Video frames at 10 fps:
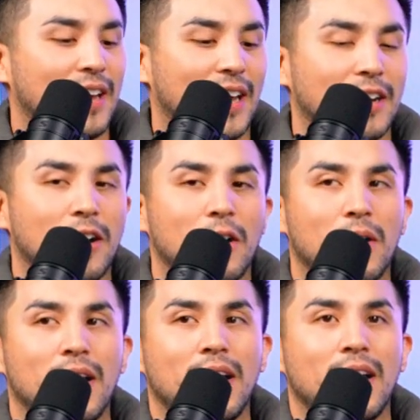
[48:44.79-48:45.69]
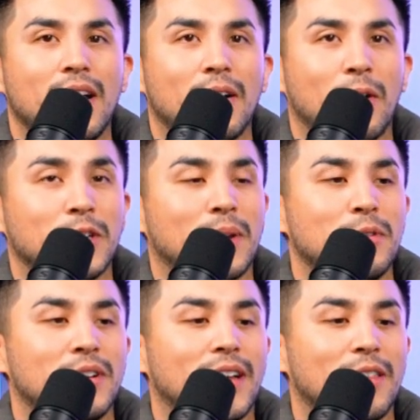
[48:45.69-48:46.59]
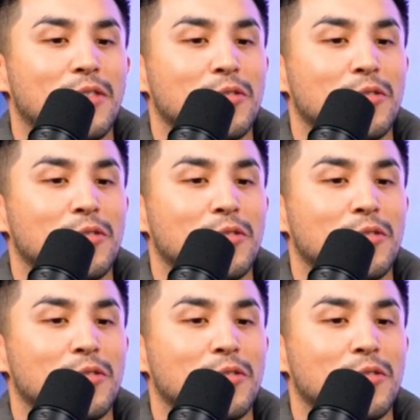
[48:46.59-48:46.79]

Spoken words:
And I go, what's my mood today?